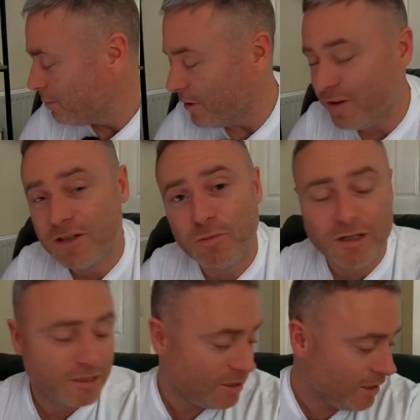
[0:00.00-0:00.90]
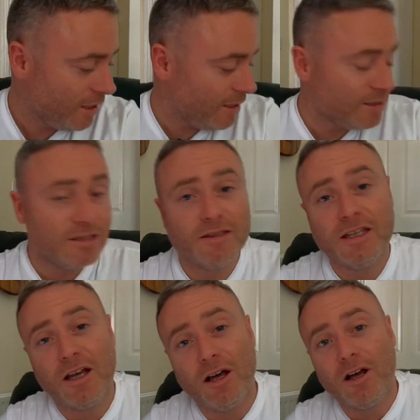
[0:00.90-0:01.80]
But this whiskey is
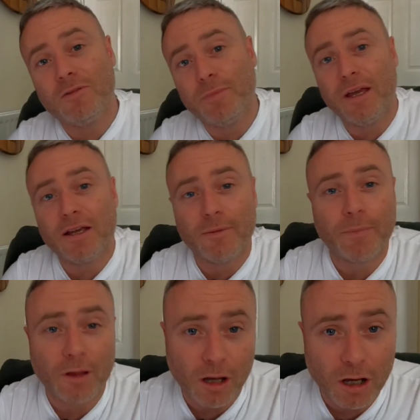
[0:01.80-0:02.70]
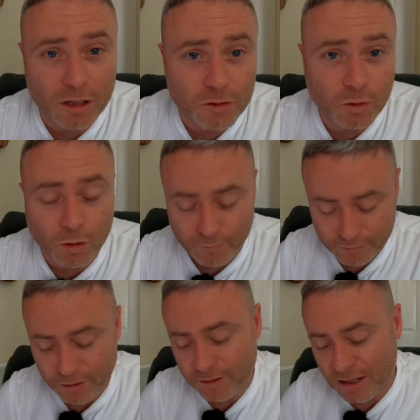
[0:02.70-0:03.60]
the Ardbeg Ardcore.
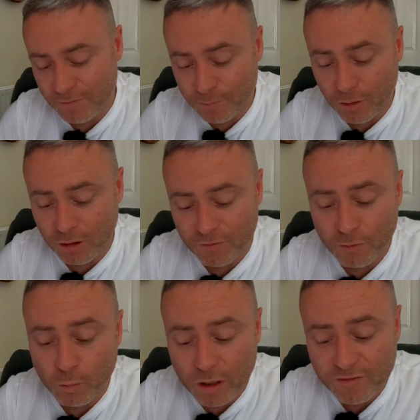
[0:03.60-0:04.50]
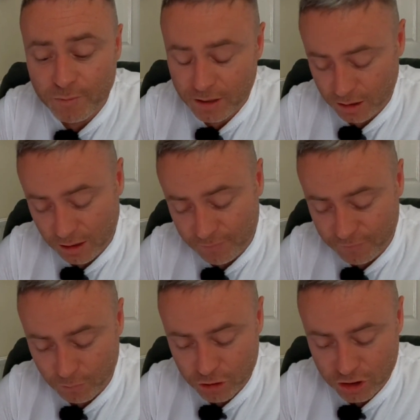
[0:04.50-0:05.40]
Don't have a bottle of it with me,
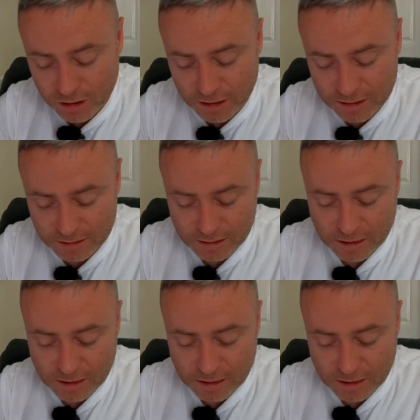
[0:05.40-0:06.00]
unfortunately.